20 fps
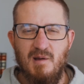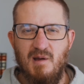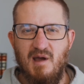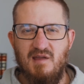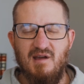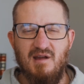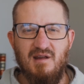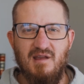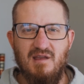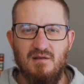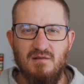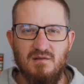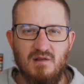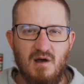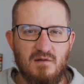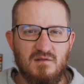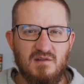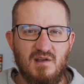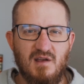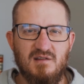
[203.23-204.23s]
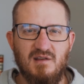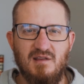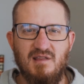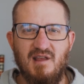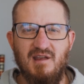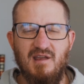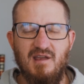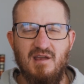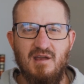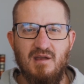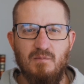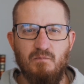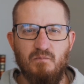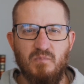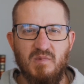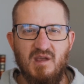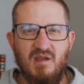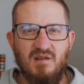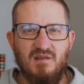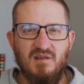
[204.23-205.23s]
and that He loves us, and that He
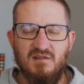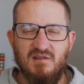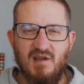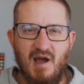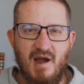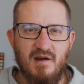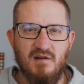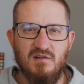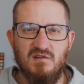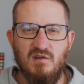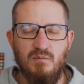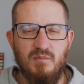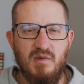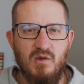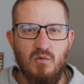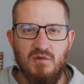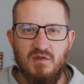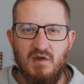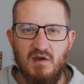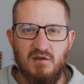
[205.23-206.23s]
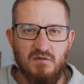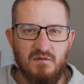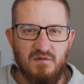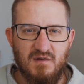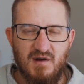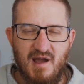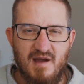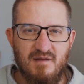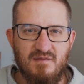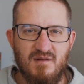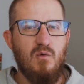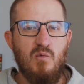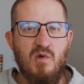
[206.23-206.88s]
He desires to be with us forever.